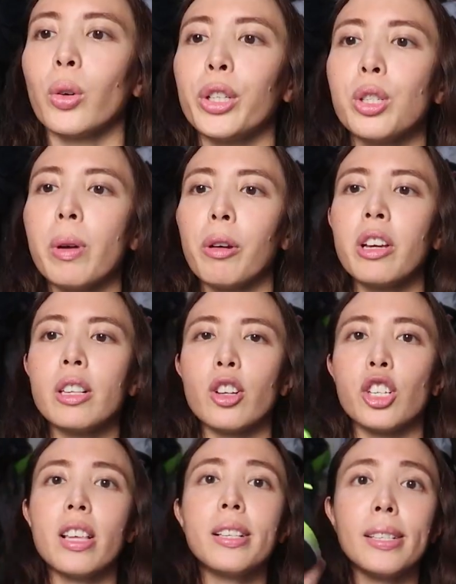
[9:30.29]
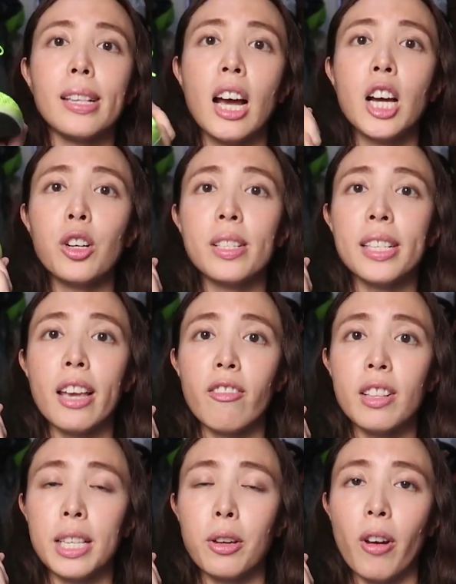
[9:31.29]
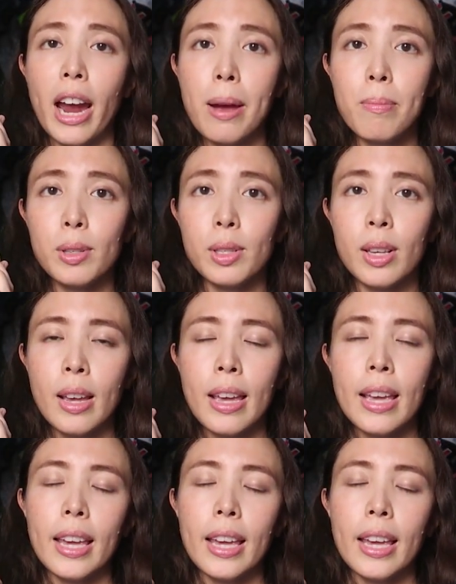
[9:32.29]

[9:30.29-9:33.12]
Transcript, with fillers: According to my research, this is one hundred seventy grams